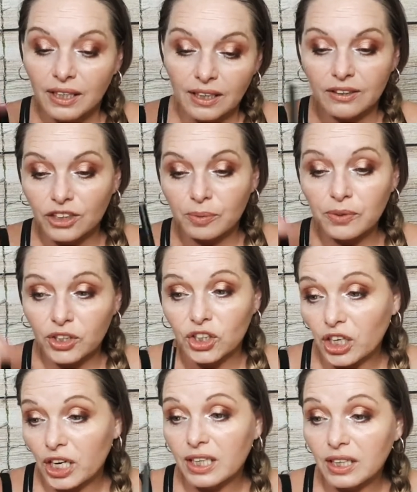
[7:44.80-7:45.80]
And you're supposed to
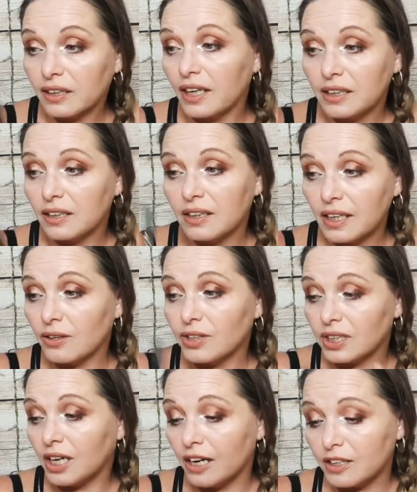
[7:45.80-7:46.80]
shake it like a thousand
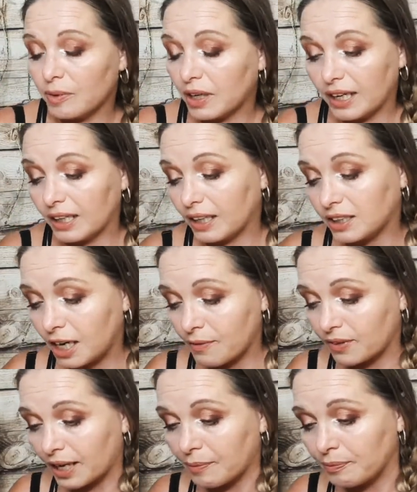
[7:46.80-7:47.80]
times, but I ain't got time
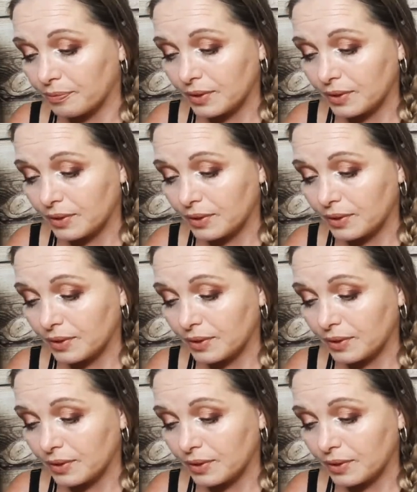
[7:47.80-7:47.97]
for that.